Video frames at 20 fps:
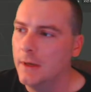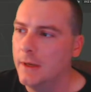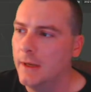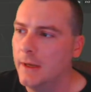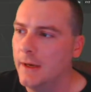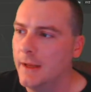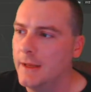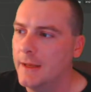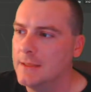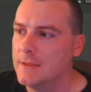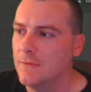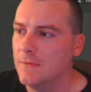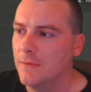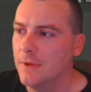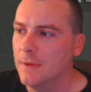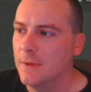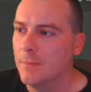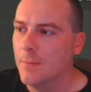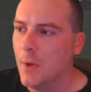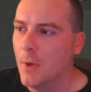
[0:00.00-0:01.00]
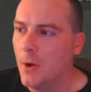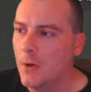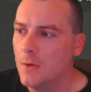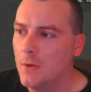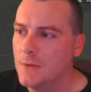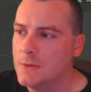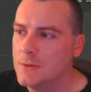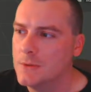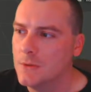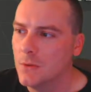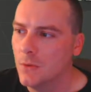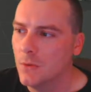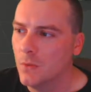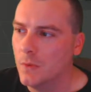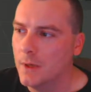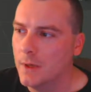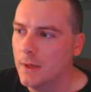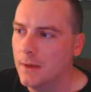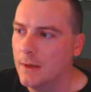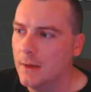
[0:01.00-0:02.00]
and it has everything: pose,
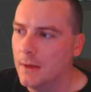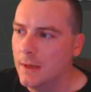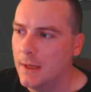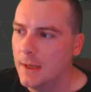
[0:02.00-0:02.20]
rig,